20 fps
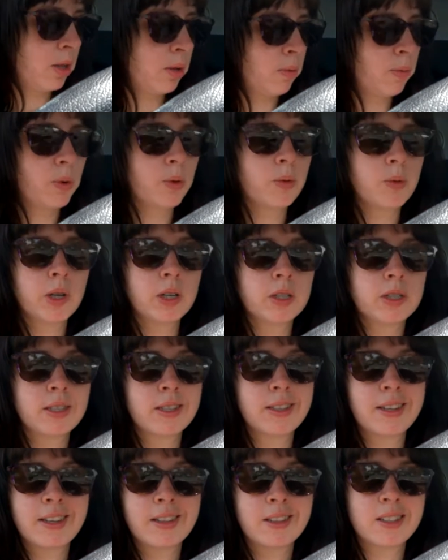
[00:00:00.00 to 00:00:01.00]
the Woolworths
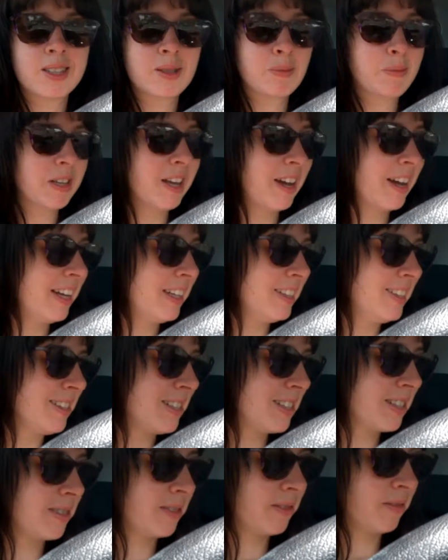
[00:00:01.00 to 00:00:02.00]
at Gillis
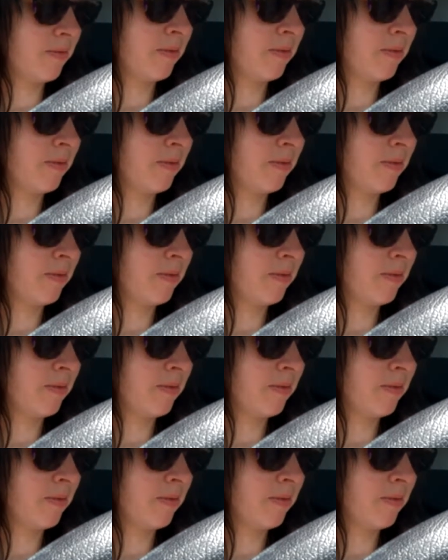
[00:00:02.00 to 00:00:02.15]
Plains,